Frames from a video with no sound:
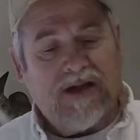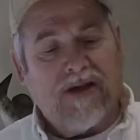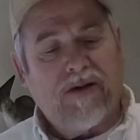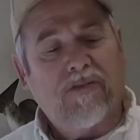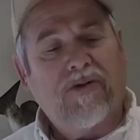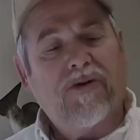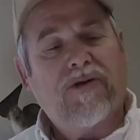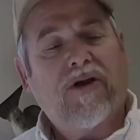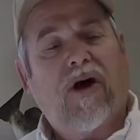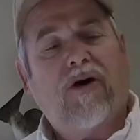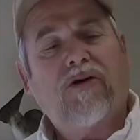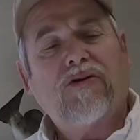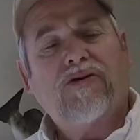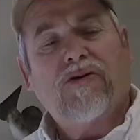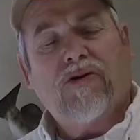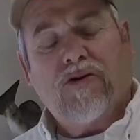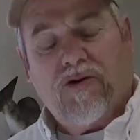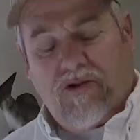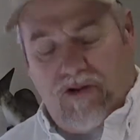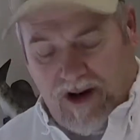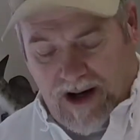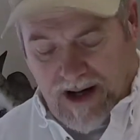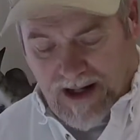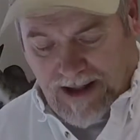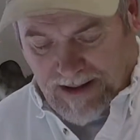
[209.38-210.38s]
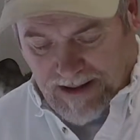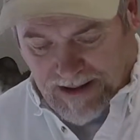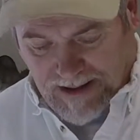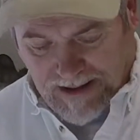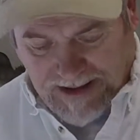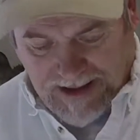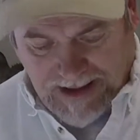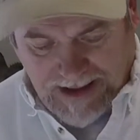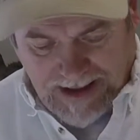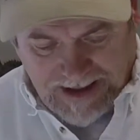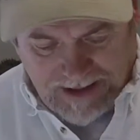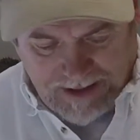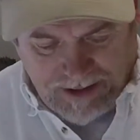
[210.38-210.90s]
but those are great.
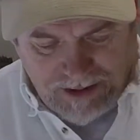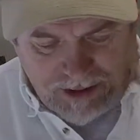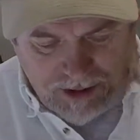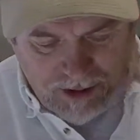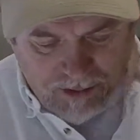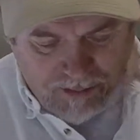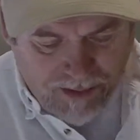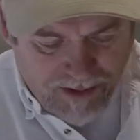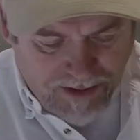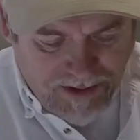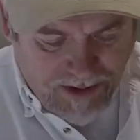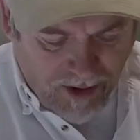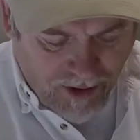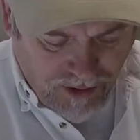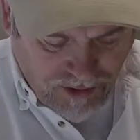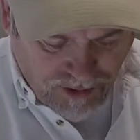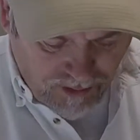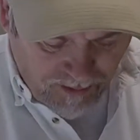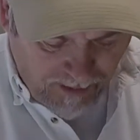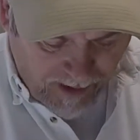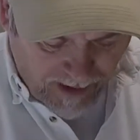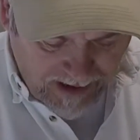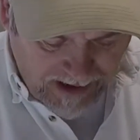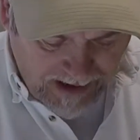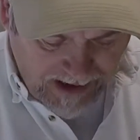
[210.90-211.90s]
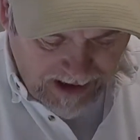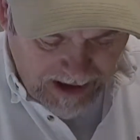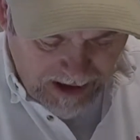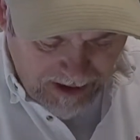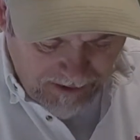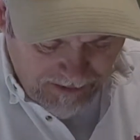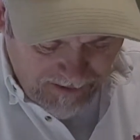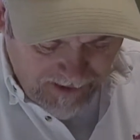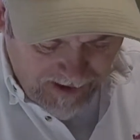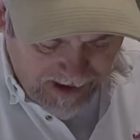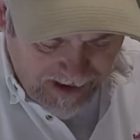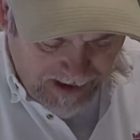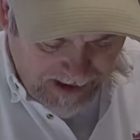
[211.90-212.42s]
Again, you can put those on about
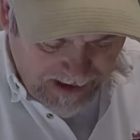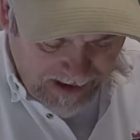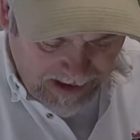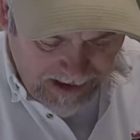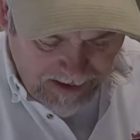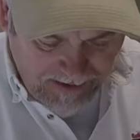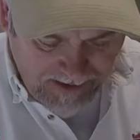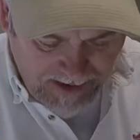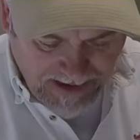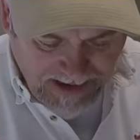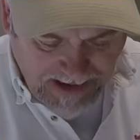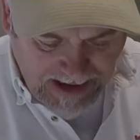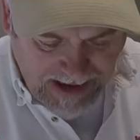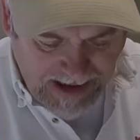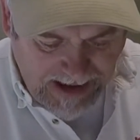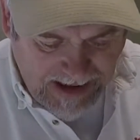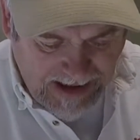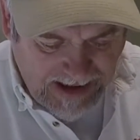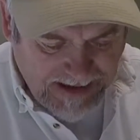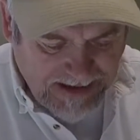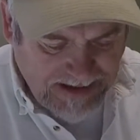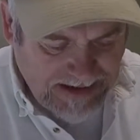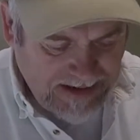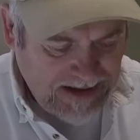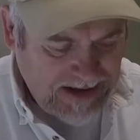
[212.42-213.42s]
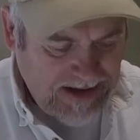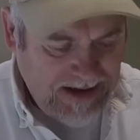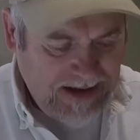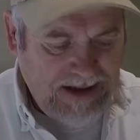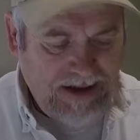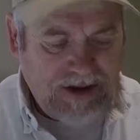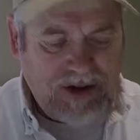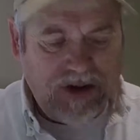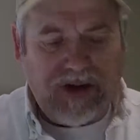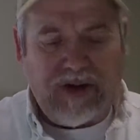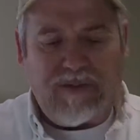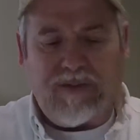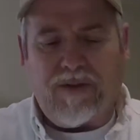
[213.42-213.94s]
anything, any of these heads.
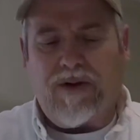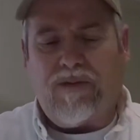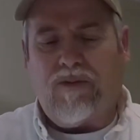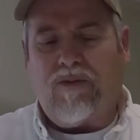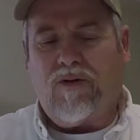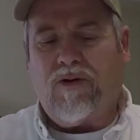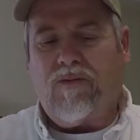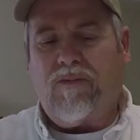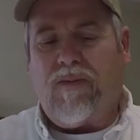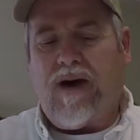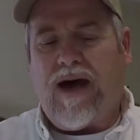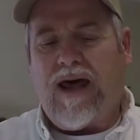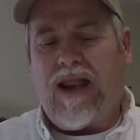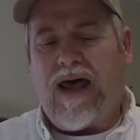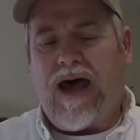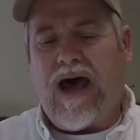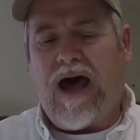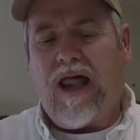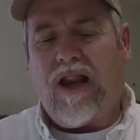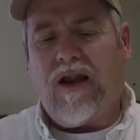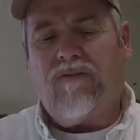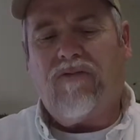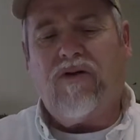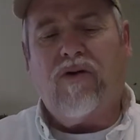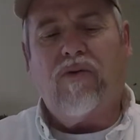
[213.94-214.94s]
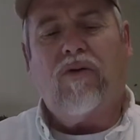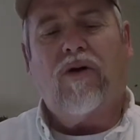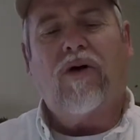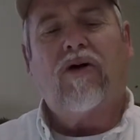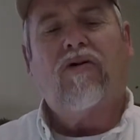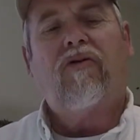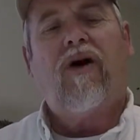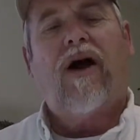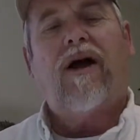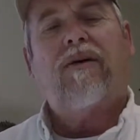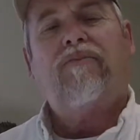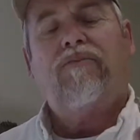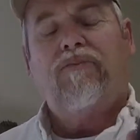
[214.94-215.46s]
You can put them on the Matt Allen if you want a
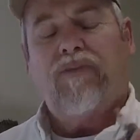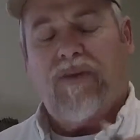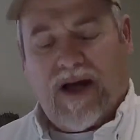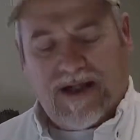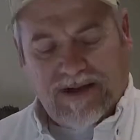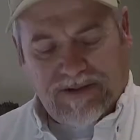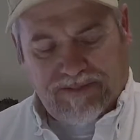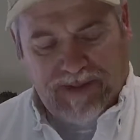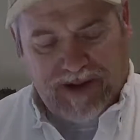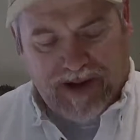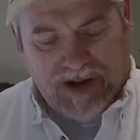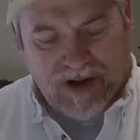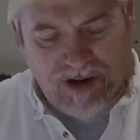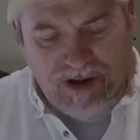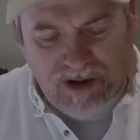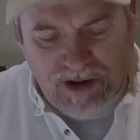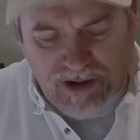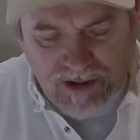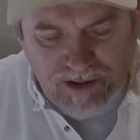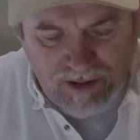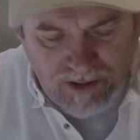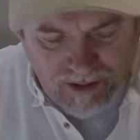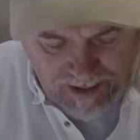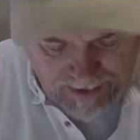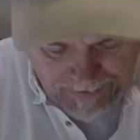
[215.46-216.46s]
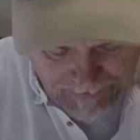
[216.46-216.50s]
great, nice big hook on